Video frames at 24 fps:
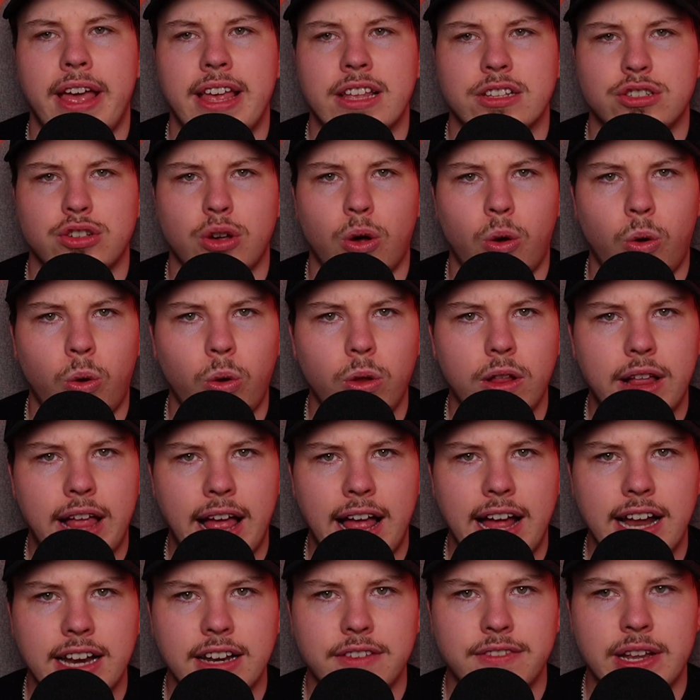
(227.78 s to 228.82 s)
it's all
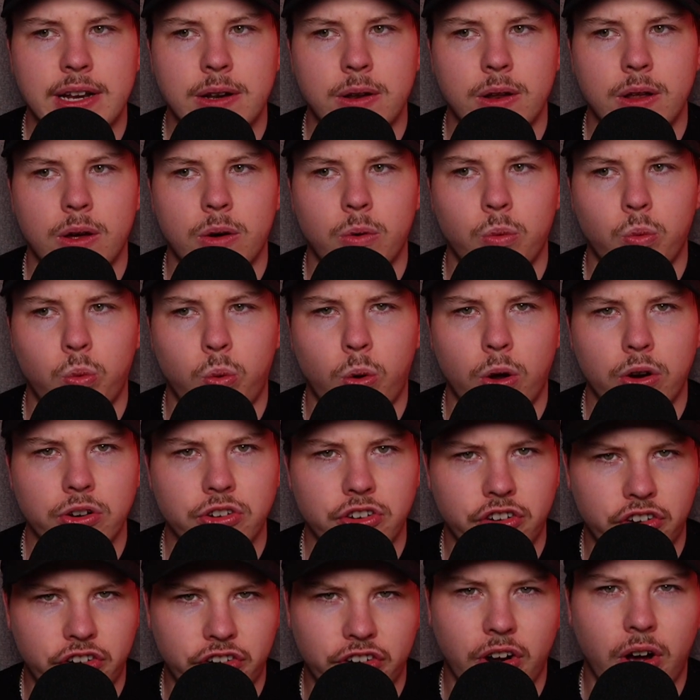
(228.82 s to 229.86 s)
kind of in one
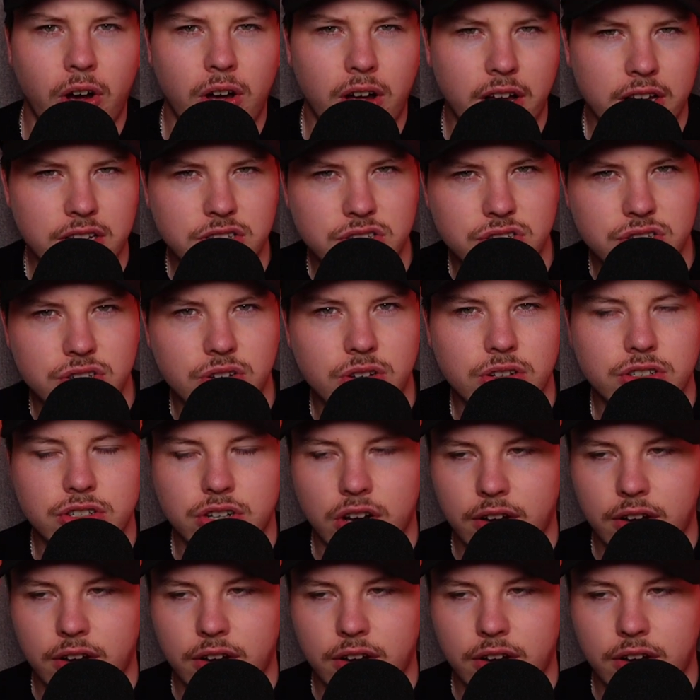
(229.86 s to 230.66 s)
shot as such.